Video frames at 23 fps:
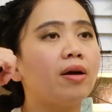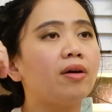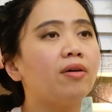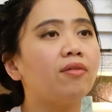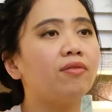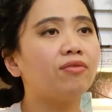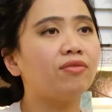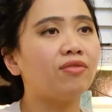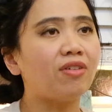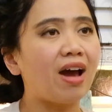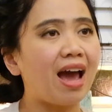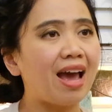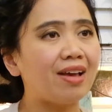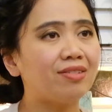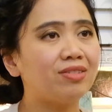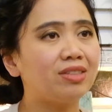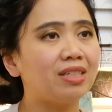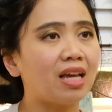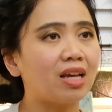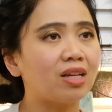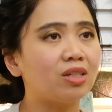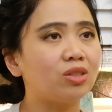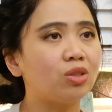5
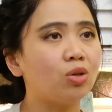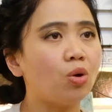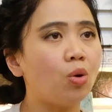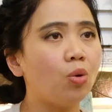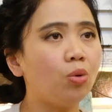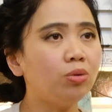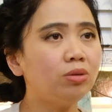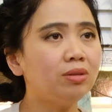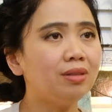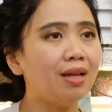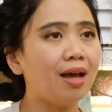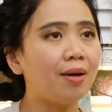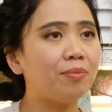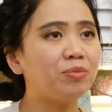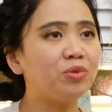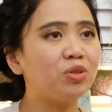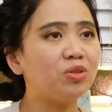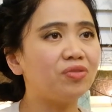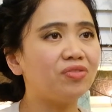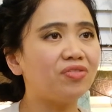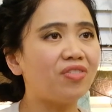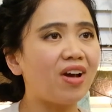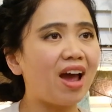seconds hold, up to
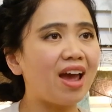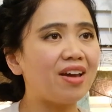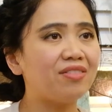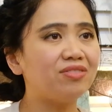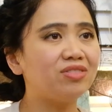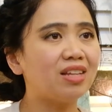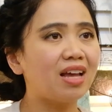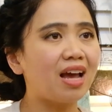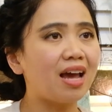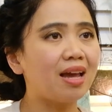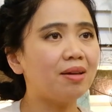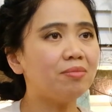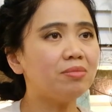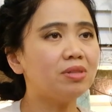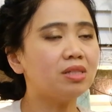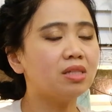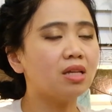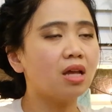5 times.